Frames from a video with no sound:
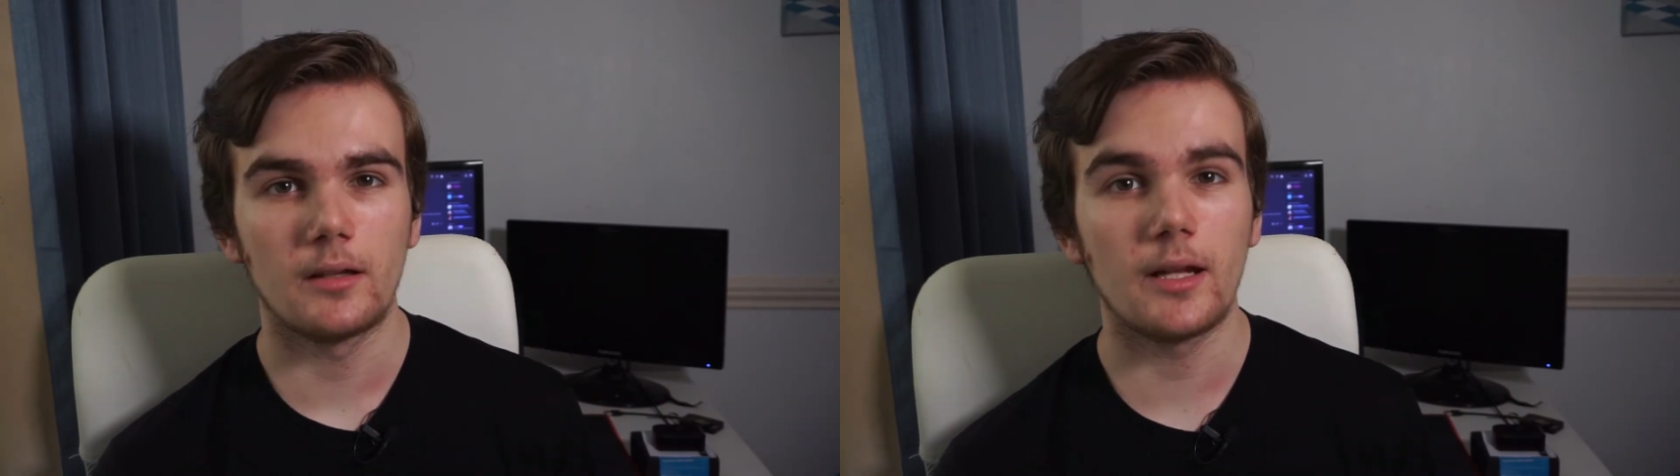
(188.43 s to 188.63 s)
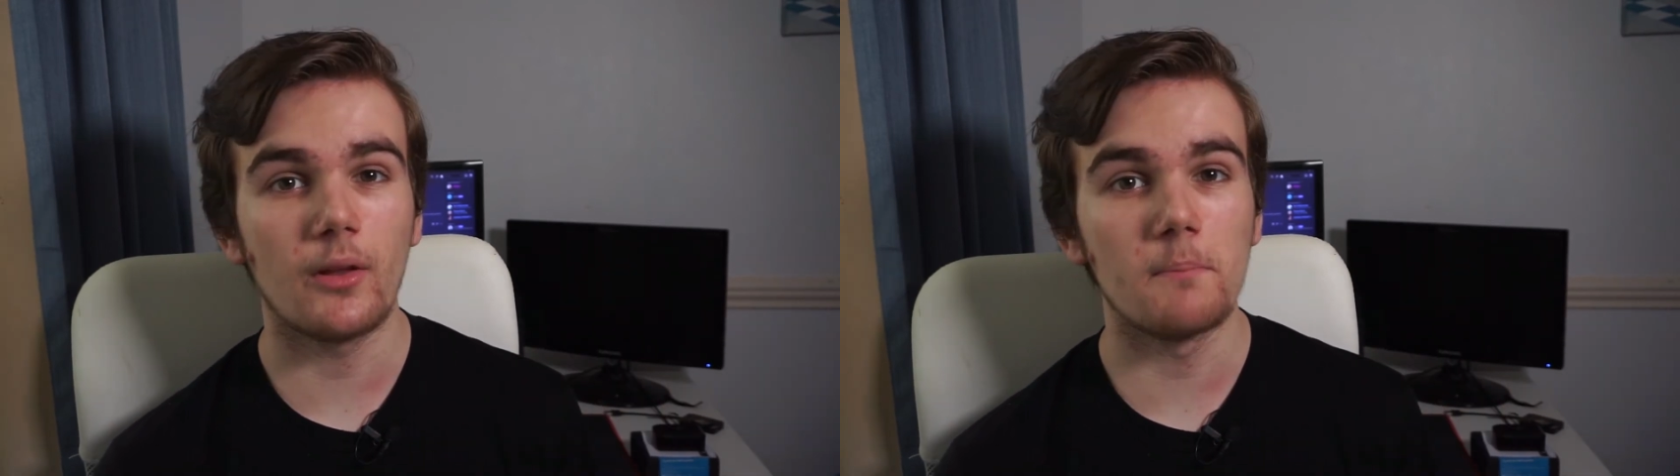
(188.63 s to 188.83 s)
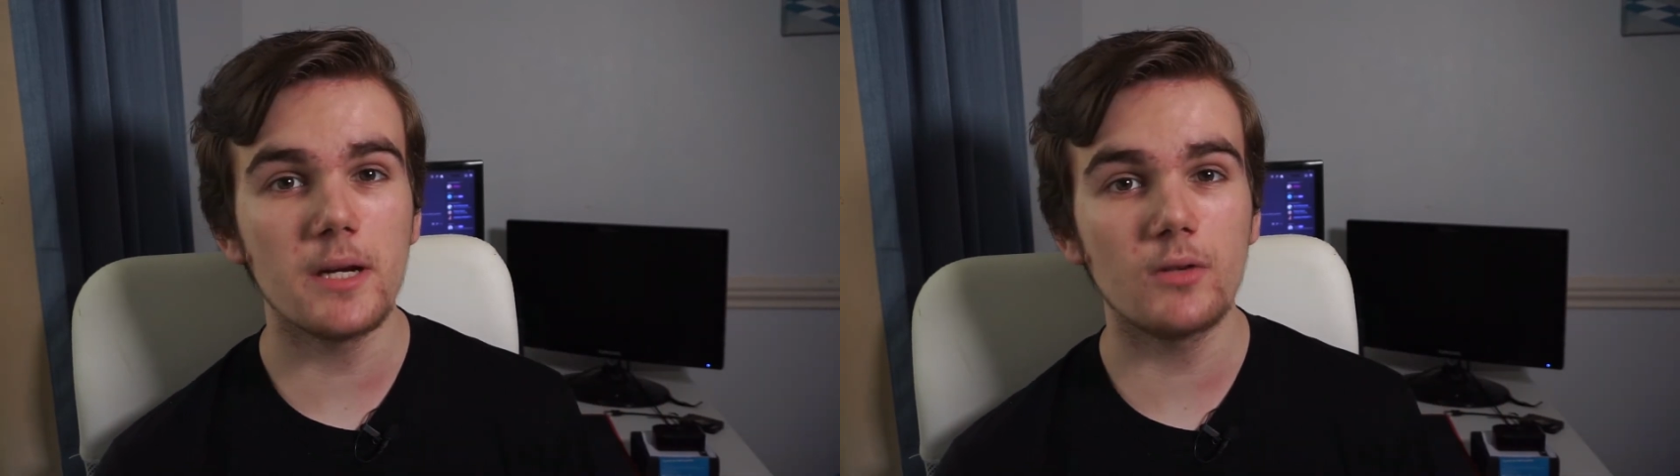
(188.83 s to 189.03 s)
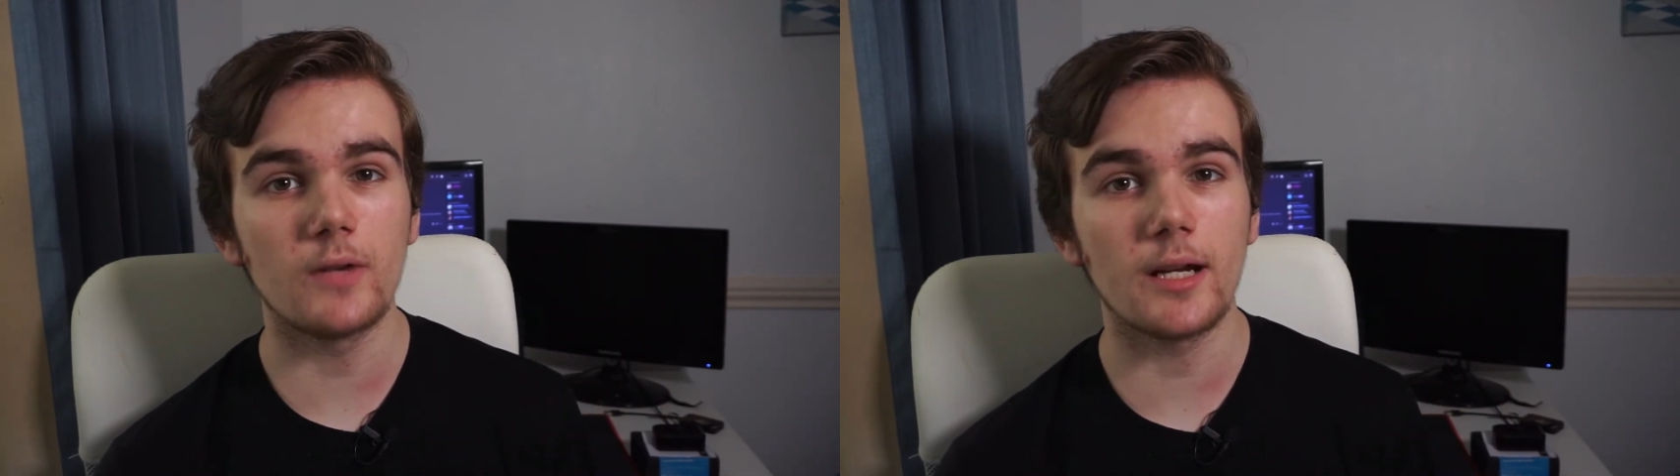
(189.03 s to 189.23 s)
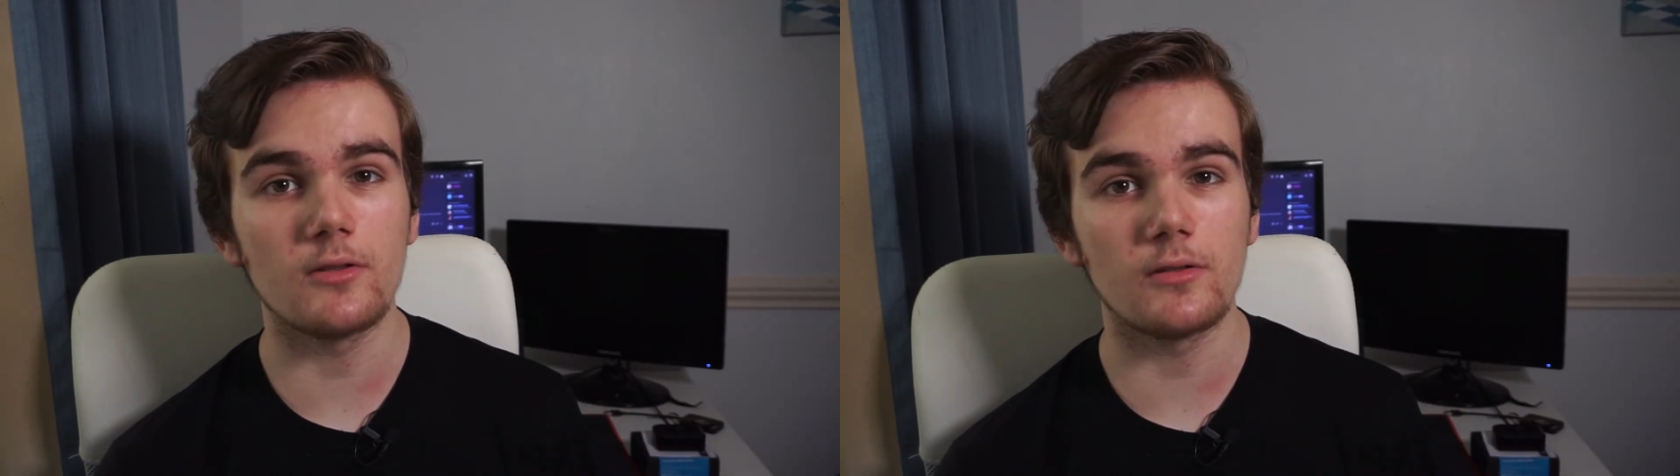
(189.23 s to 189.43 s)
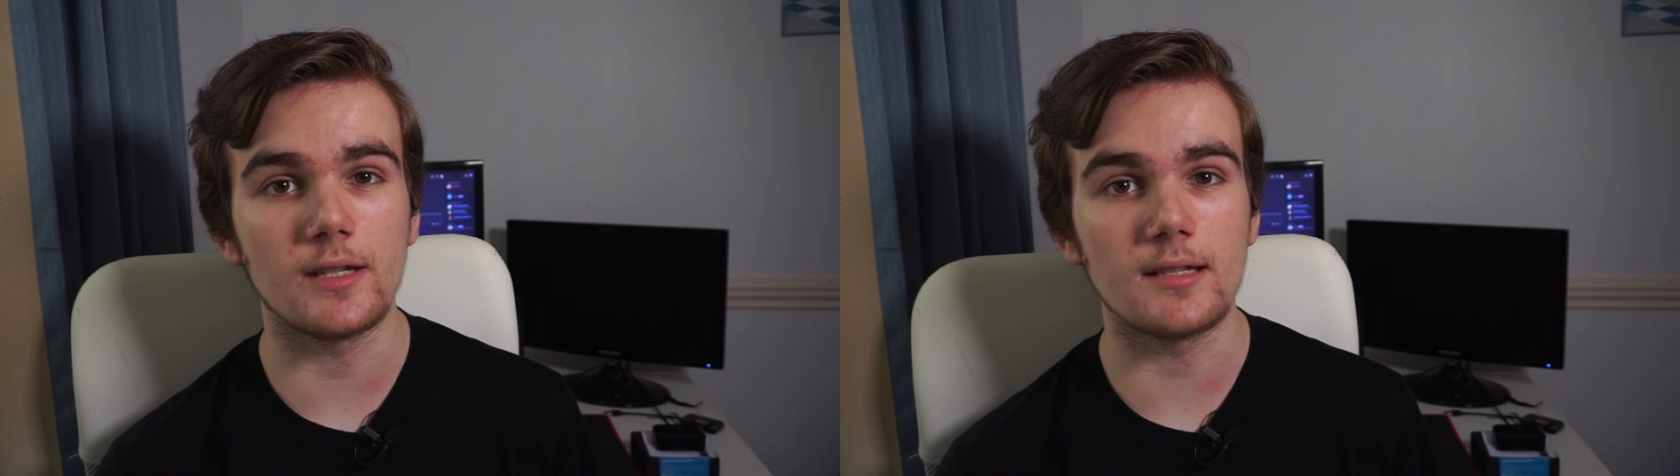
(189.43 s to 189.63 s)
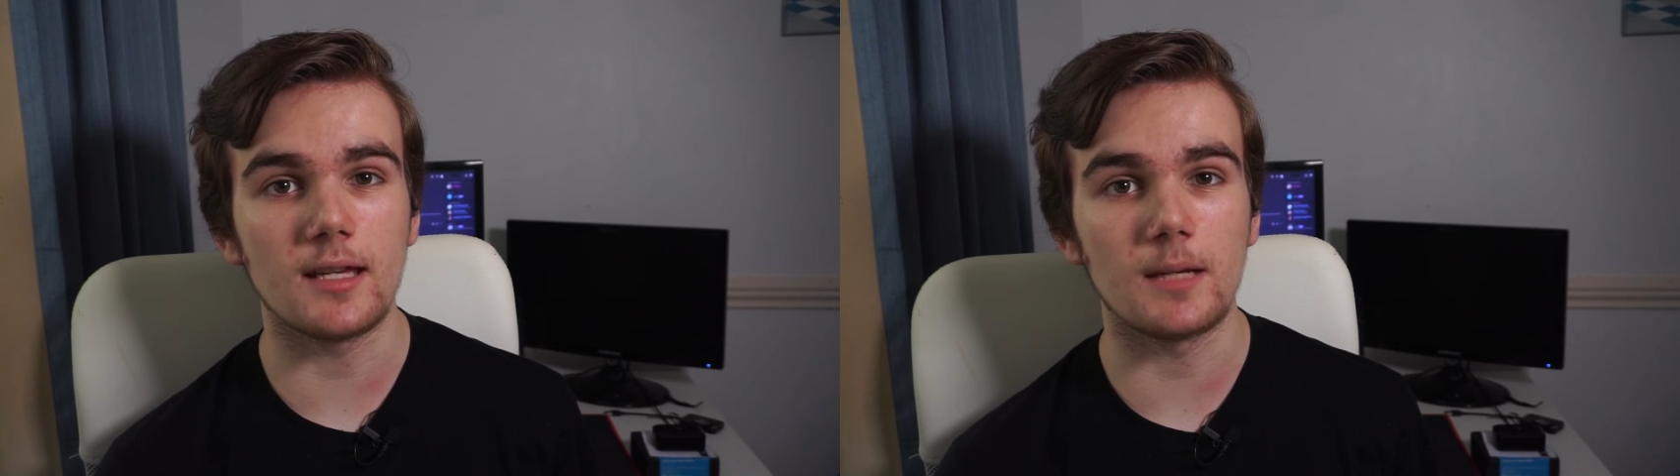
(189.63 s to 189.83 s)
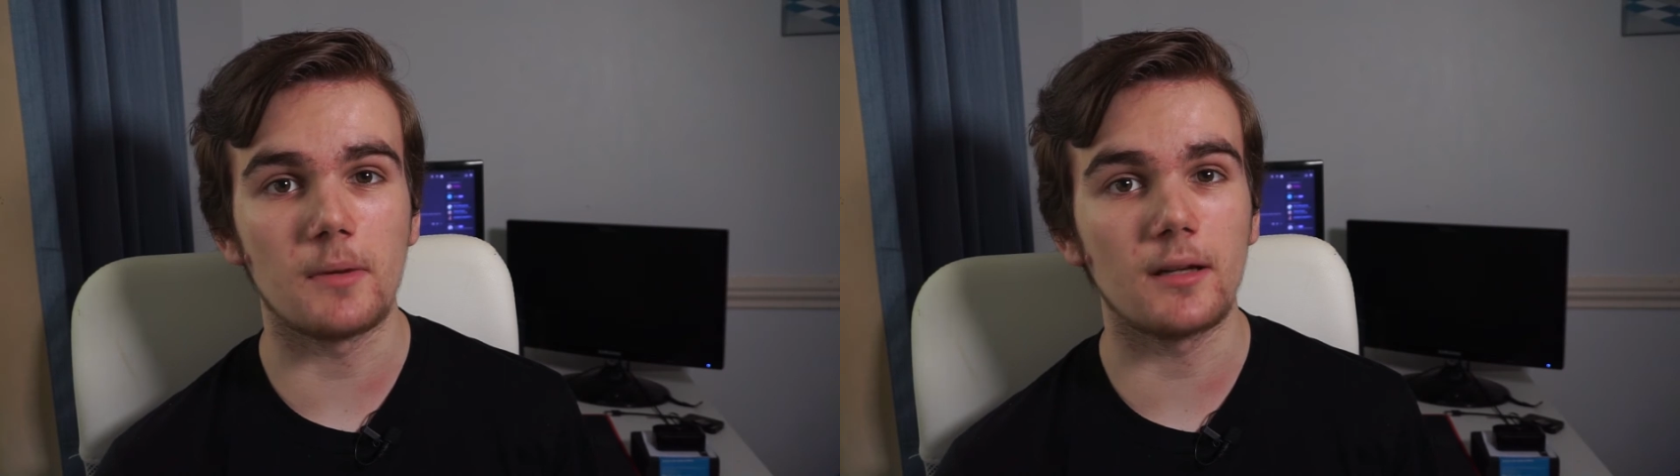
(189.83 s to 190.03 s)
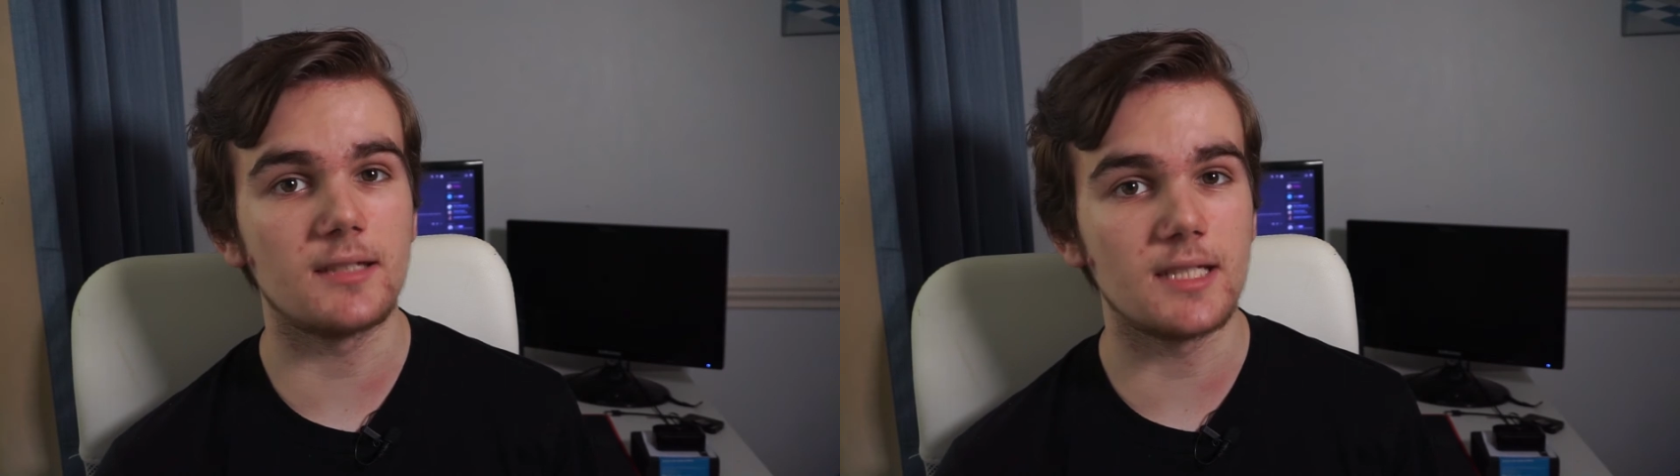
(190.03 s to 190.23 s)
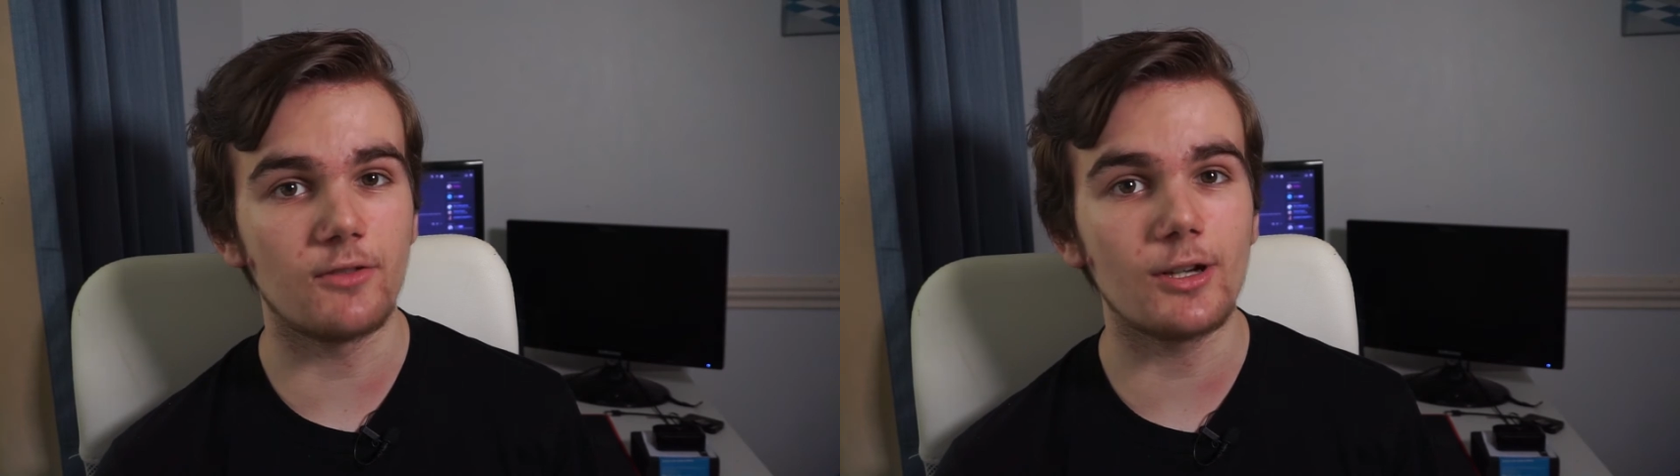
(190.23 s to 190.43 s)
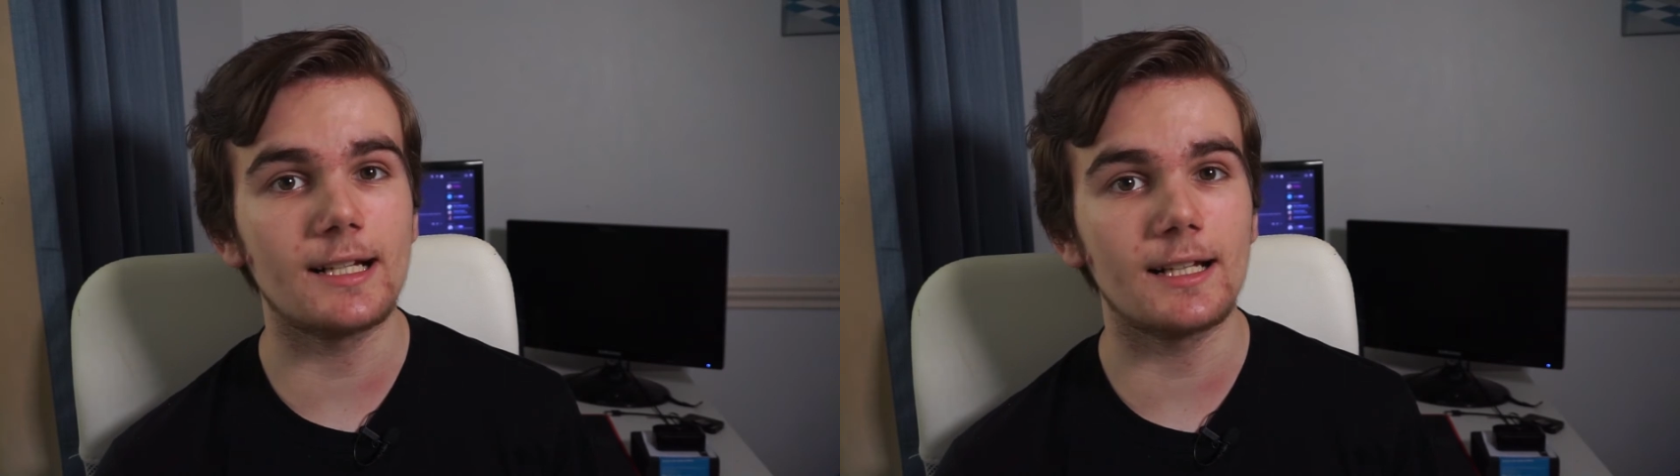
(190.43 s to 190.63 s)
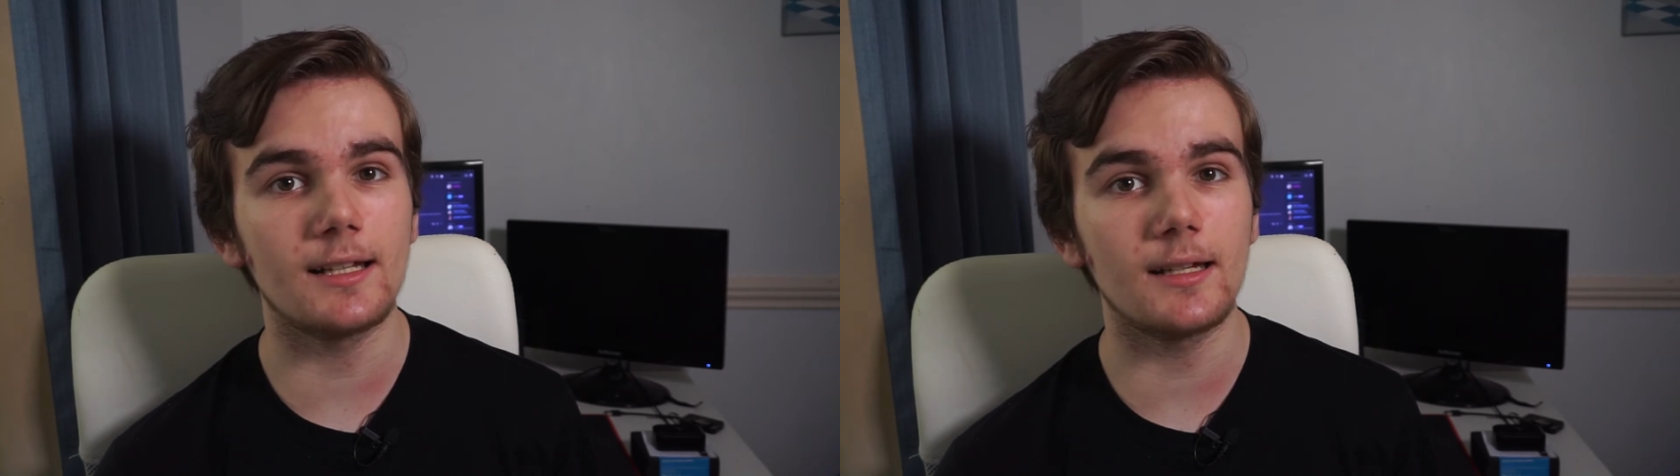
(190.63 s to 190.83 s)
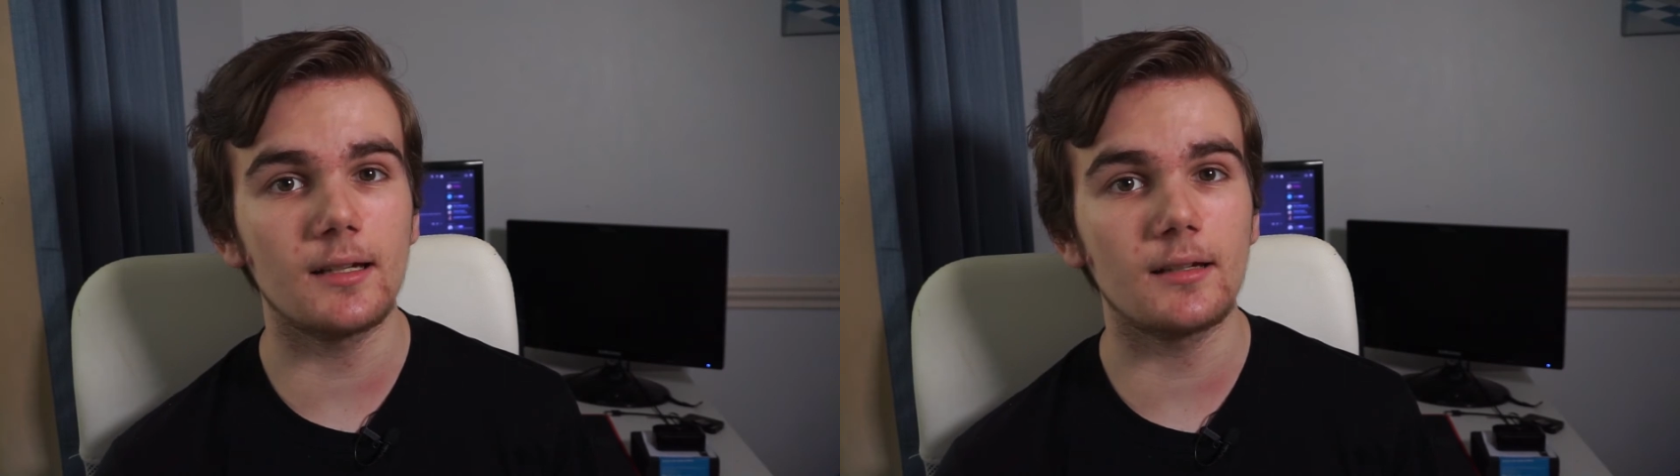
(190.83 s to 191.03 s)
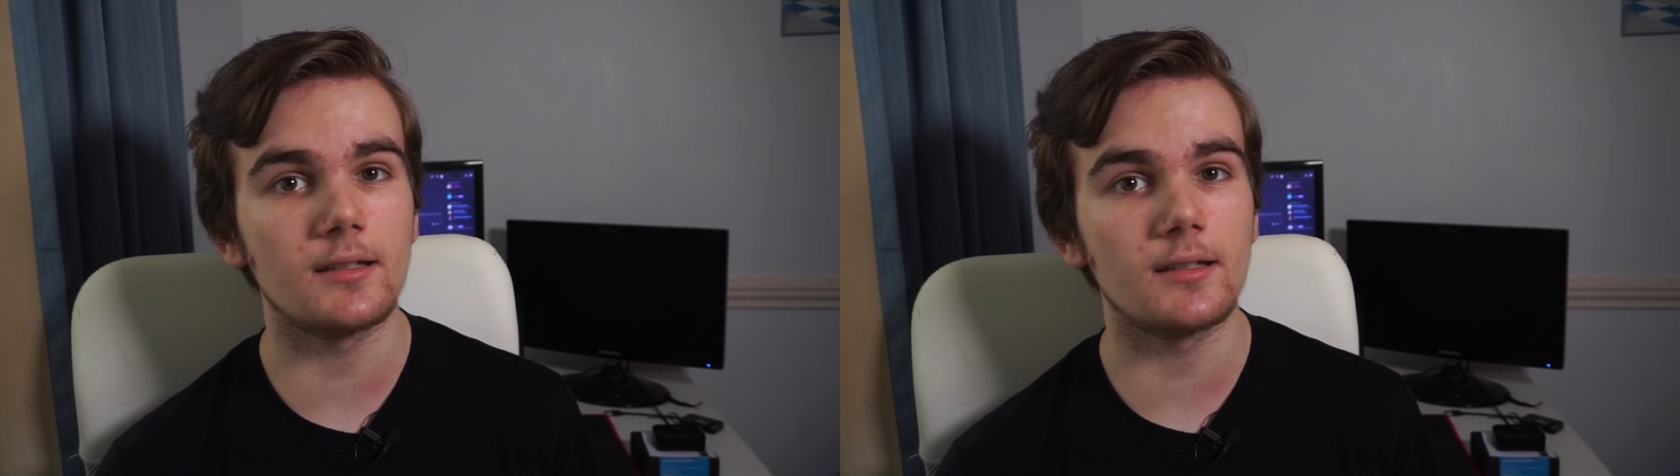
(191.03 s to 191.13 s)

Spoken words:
Now the mid-range of these earbuds is very clear,